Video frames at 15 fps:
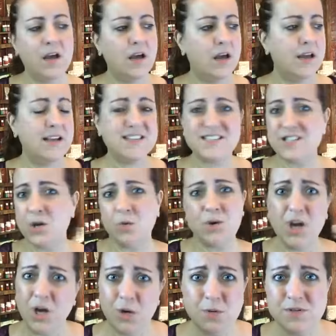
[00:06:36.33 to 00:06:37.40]
it's so
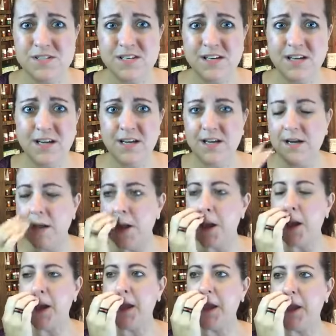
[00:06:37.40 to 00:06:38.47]
cozy,
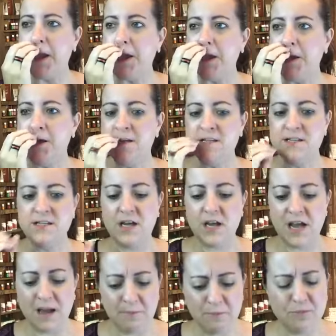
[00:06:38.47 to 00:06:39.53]
and
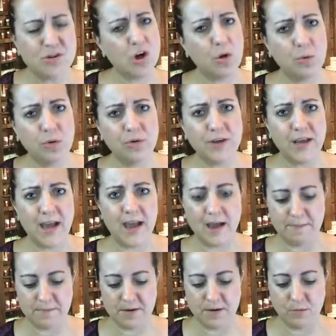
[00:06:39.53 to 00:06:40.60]
I'm totally
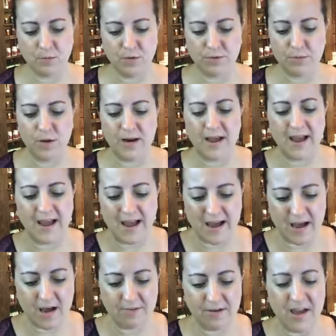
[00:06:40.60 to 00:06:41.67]
happy with what I
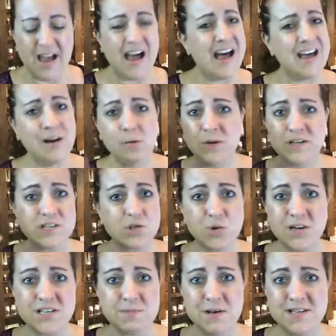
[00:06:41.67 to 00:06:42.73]
have. I don't want to
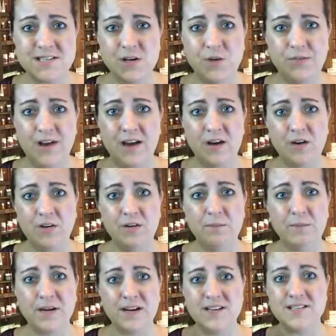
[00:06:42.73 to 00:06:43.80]
stress myself out
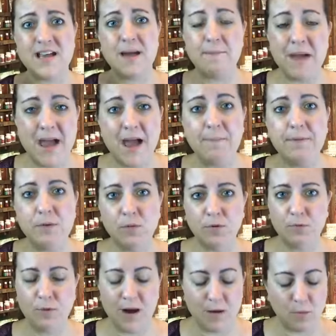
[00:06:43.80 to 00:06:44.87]
because I'm happy
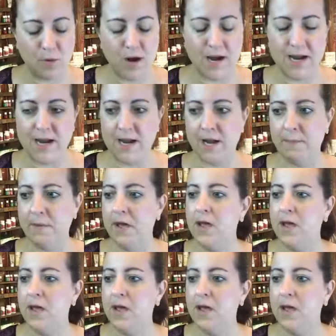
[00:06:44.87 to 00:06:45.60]
with right where I am.